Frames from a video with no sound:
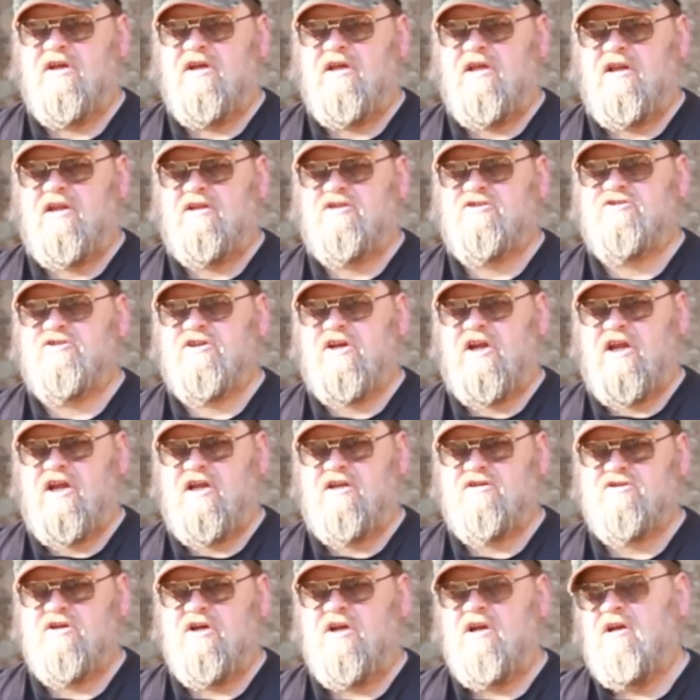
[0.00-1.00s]
In
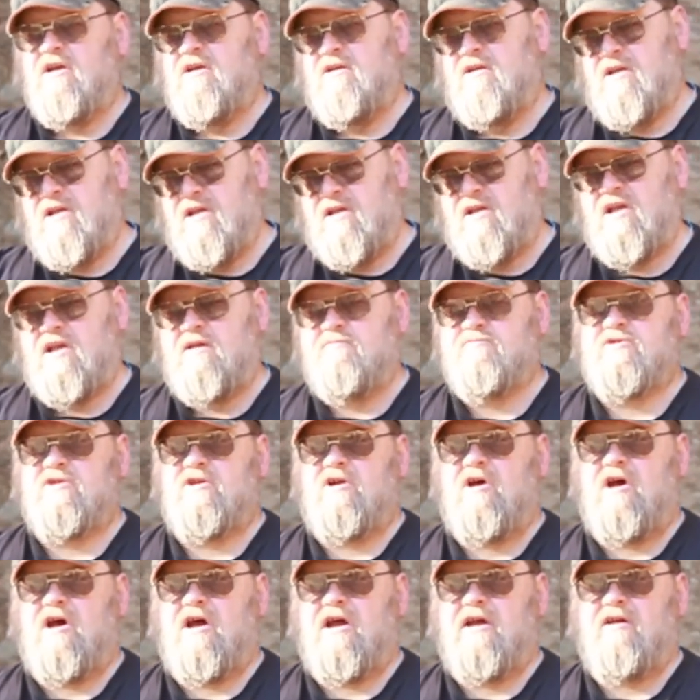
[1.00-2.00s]
exchange, he keeps an
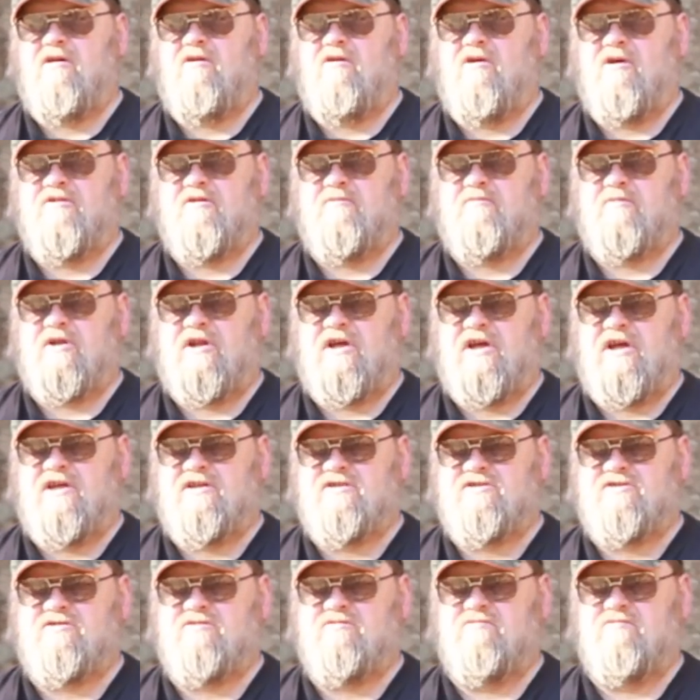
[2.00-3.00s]
eye on the
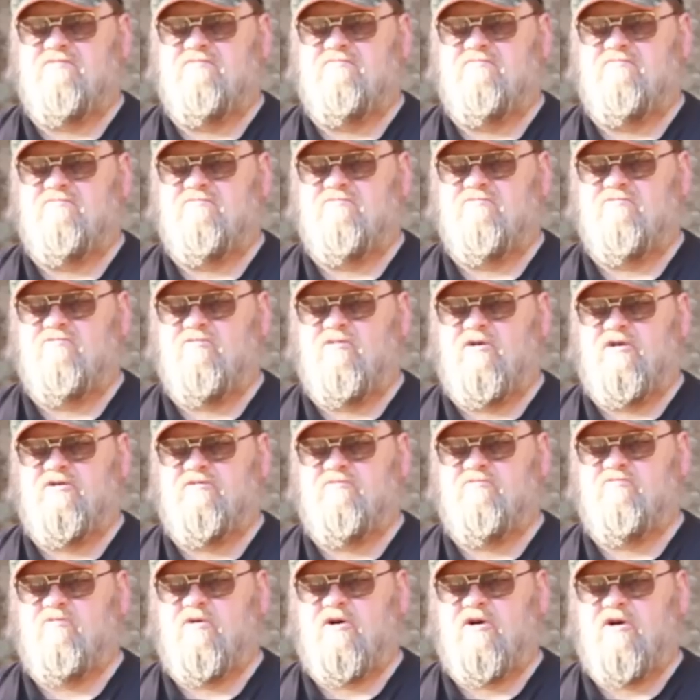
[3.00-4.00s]
place
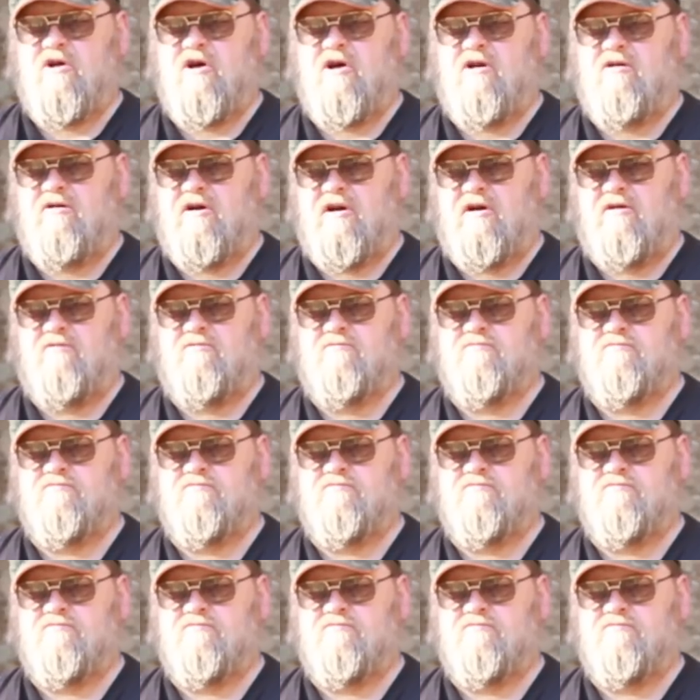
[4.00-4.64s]
when we're not around.